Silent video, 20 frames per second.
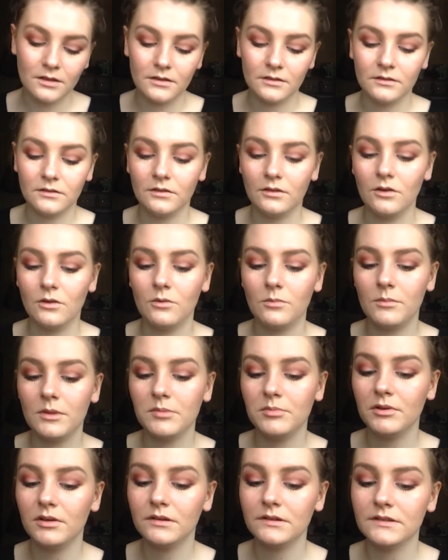So
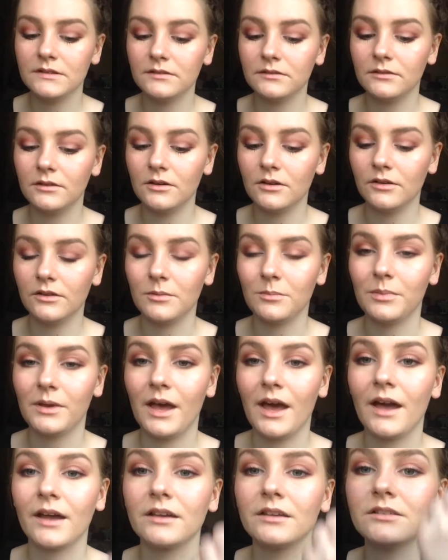maybe I'll just look on the
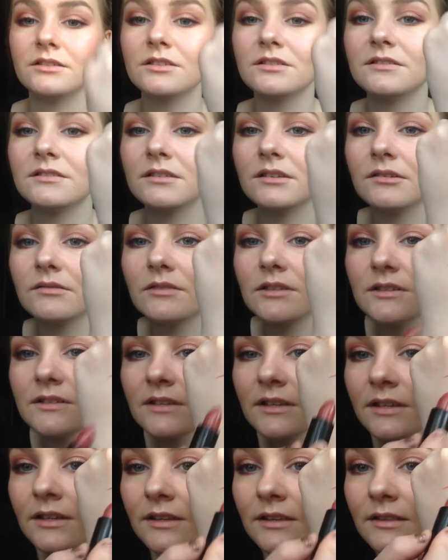package to see if there's
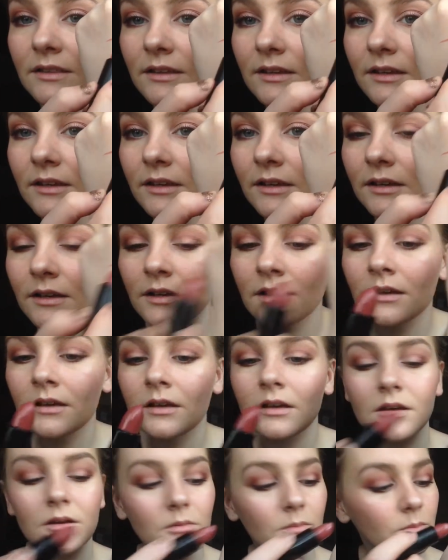anything.
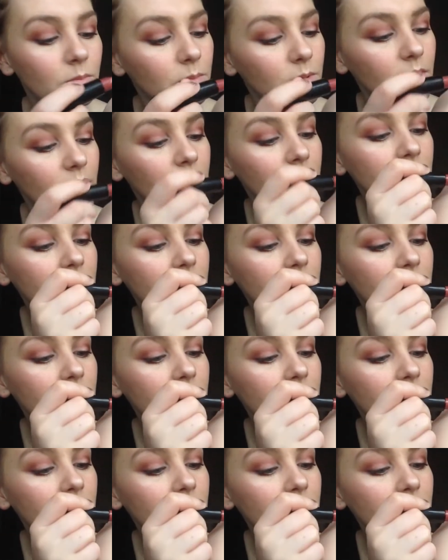But